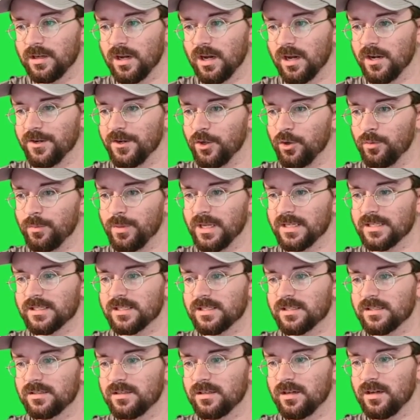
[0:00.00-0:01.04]

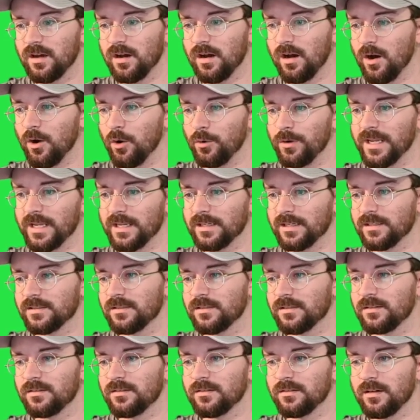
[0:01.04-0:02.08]
Anubis, Odin,
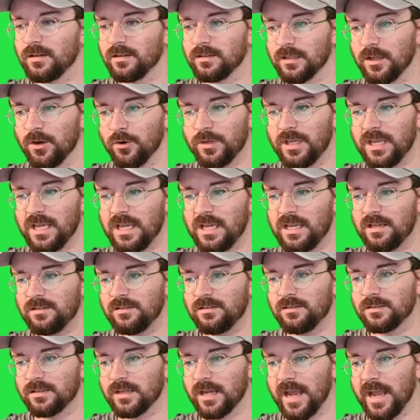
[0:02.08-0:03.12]
Loki,
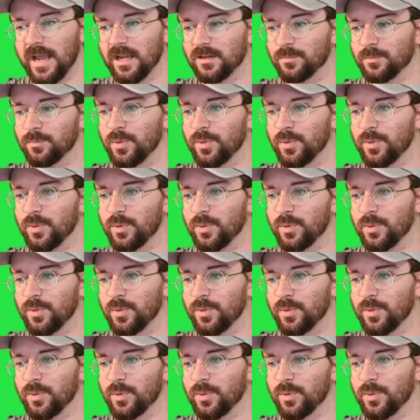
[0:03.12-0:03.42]
and